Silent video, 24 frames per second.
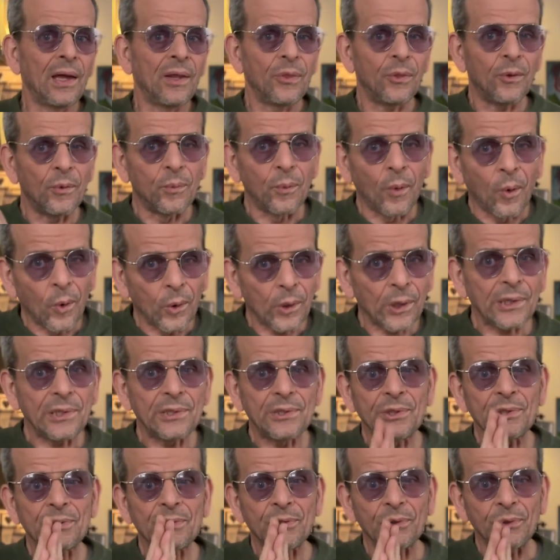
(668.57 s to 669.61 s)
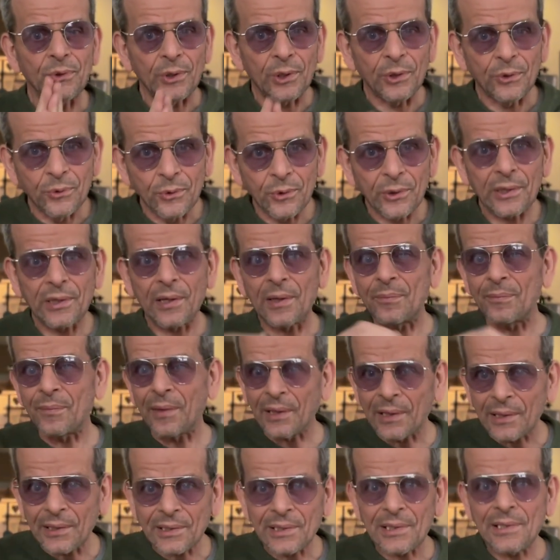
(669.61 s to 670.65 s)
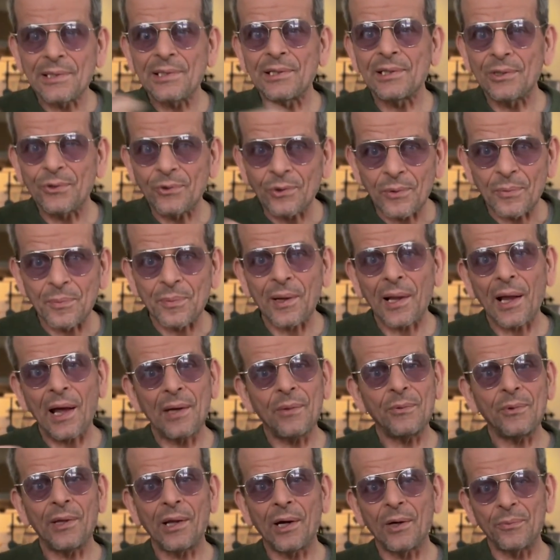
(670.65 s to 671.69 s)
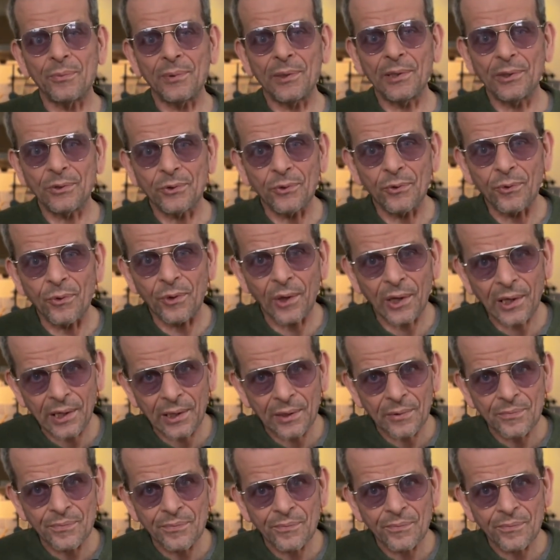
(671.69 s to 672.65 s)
The water is just to dilute it and make it easier to apply without being too thick.